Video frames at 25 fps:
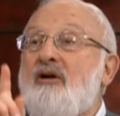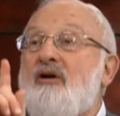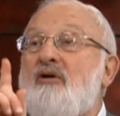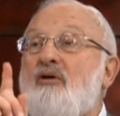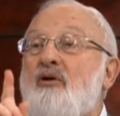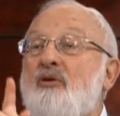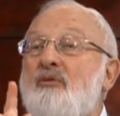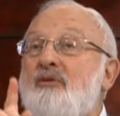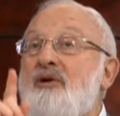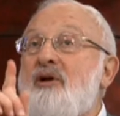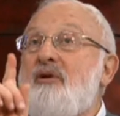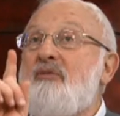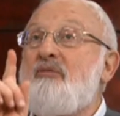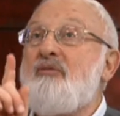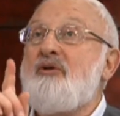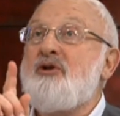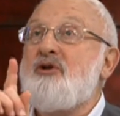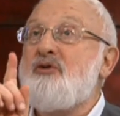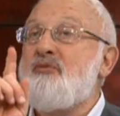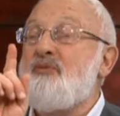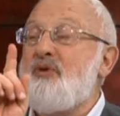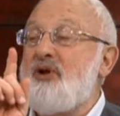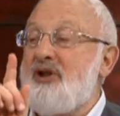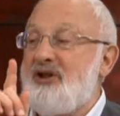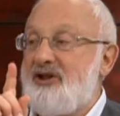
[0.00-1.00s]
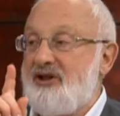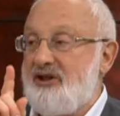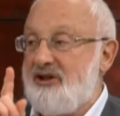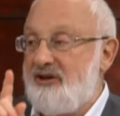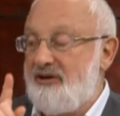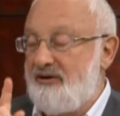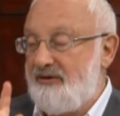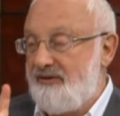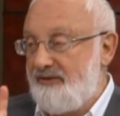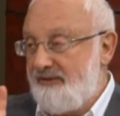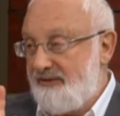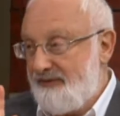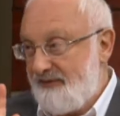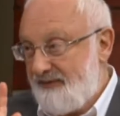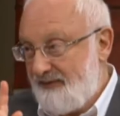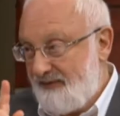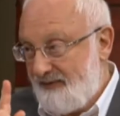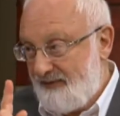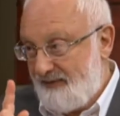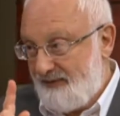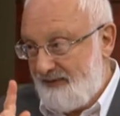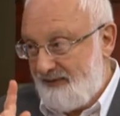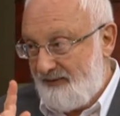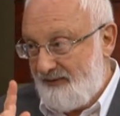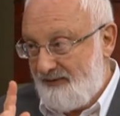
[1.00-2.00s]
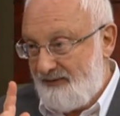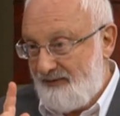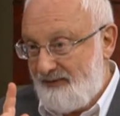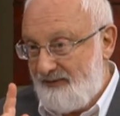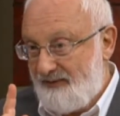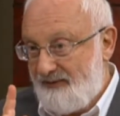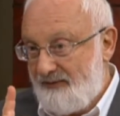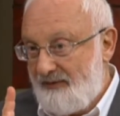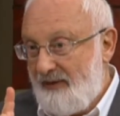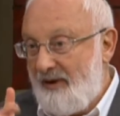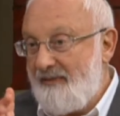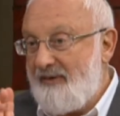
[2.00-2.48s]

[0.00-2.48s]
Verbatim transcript: in which we exist in a